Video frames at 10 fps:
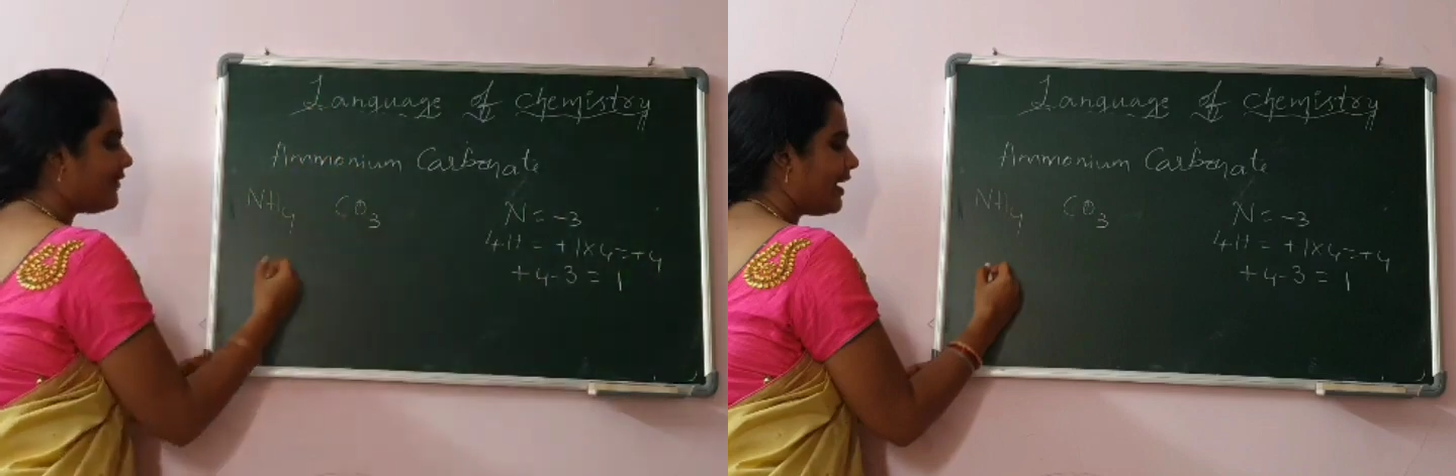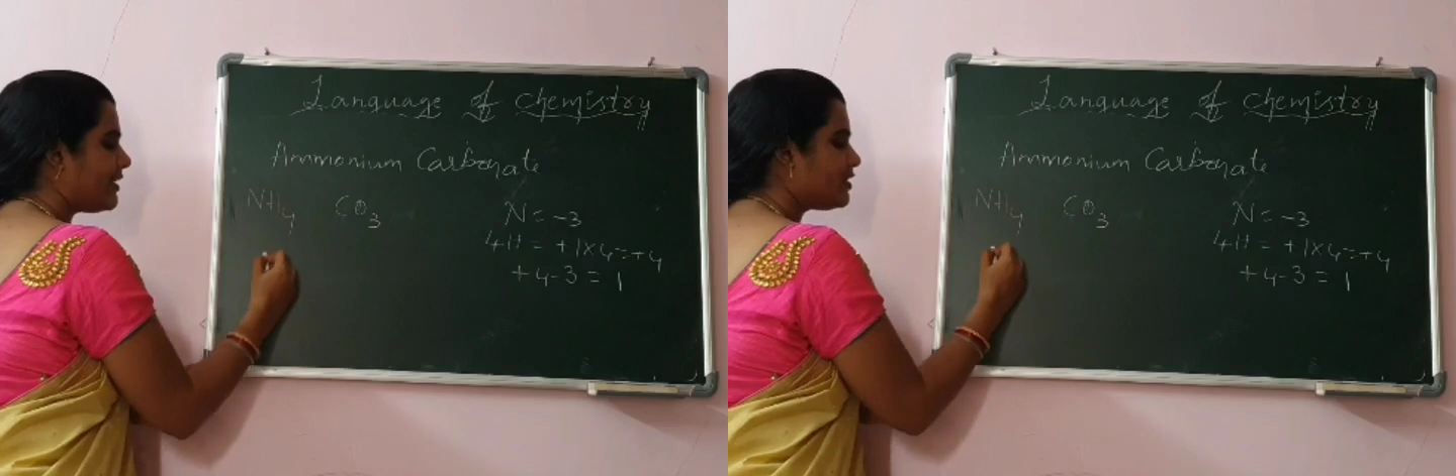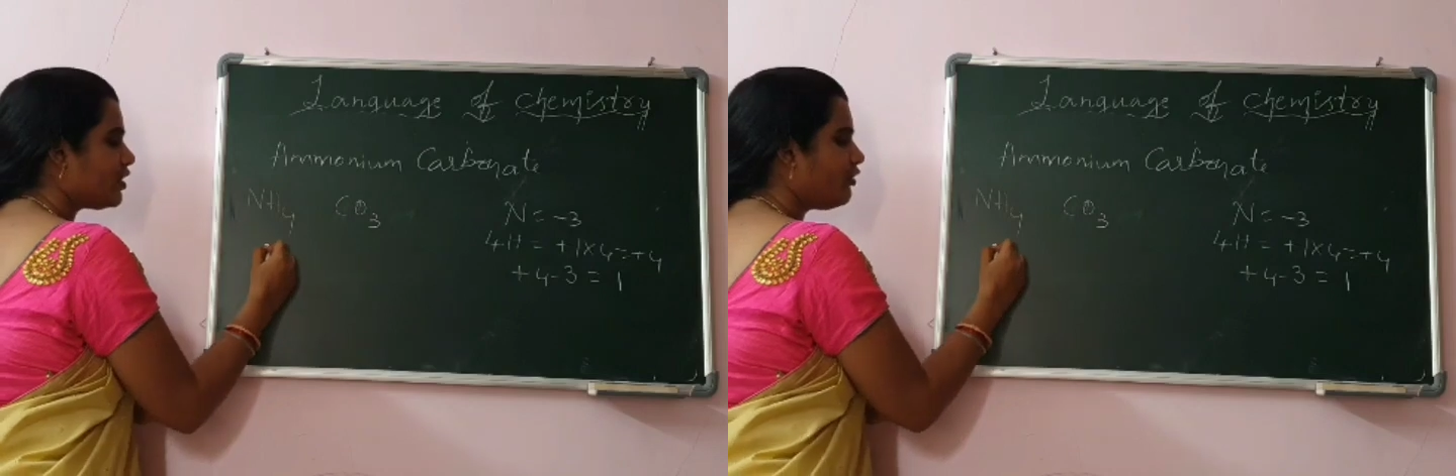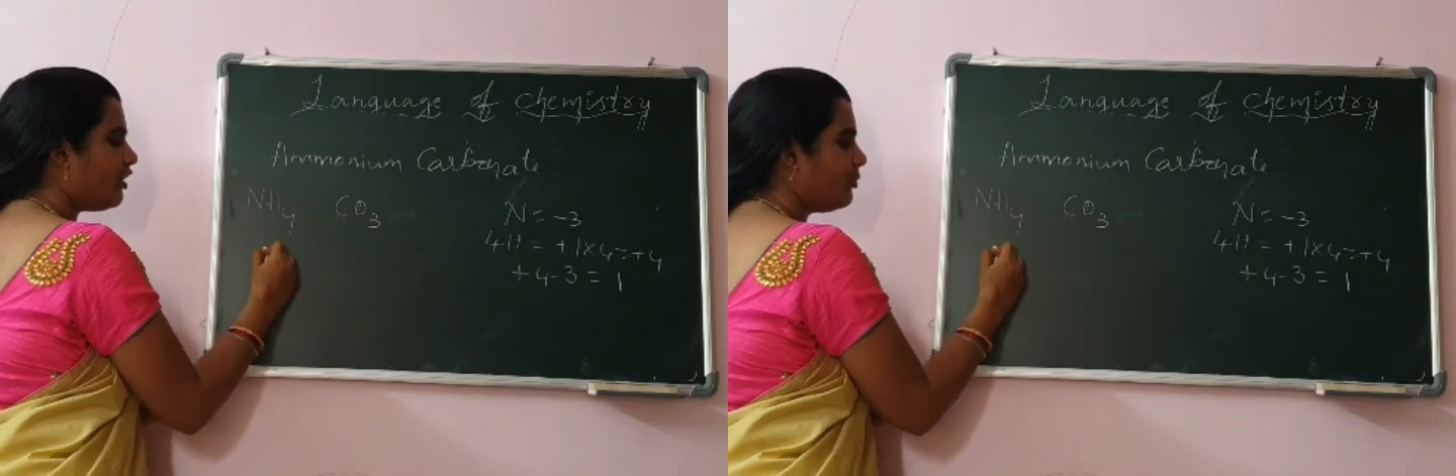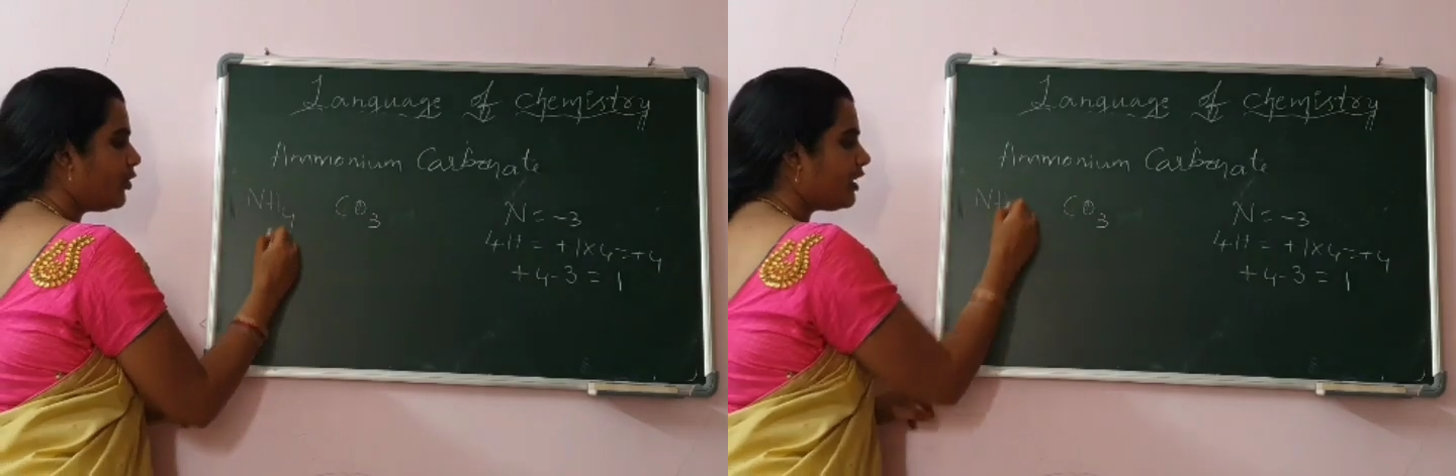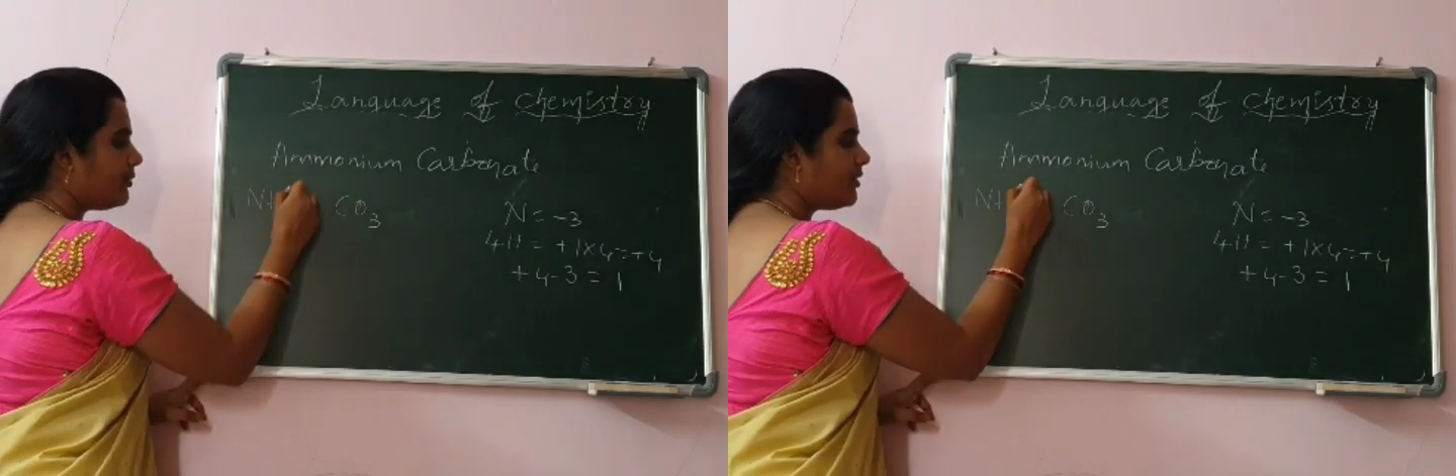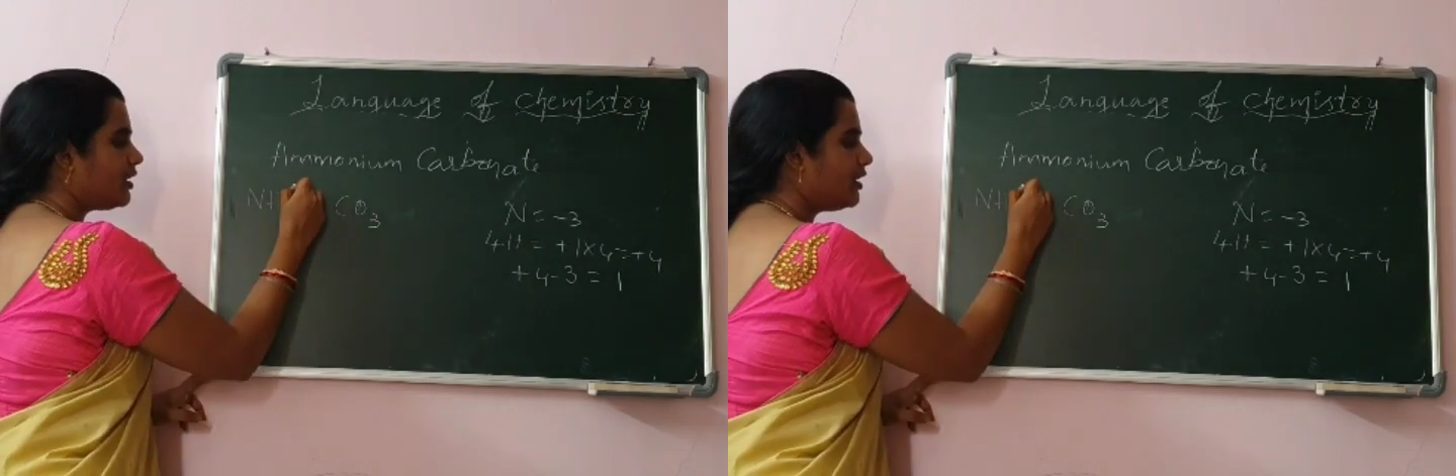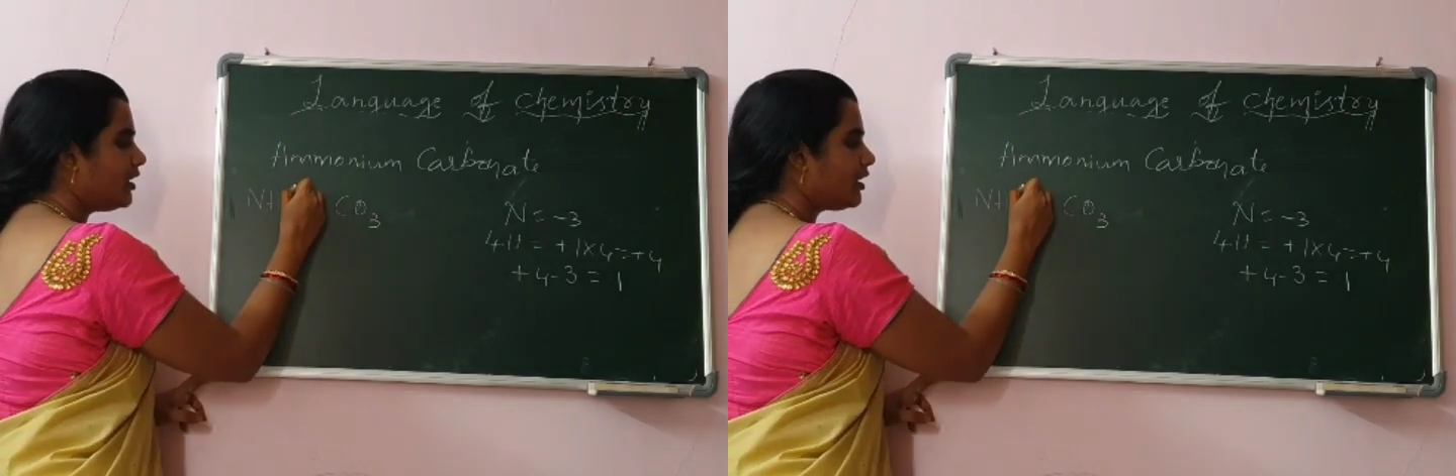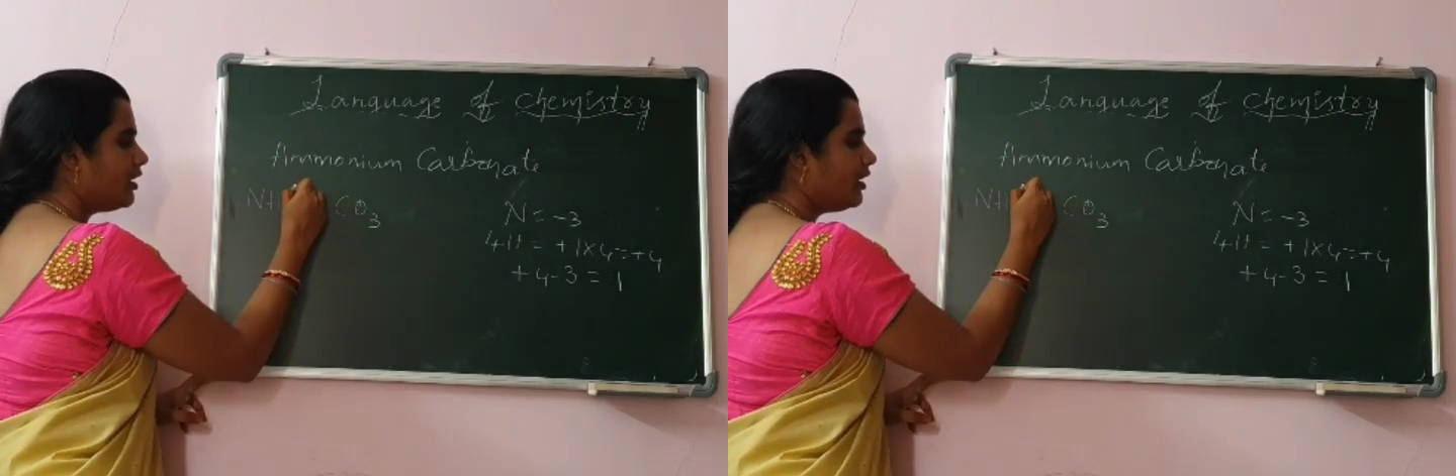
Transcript: valency of ammonium here?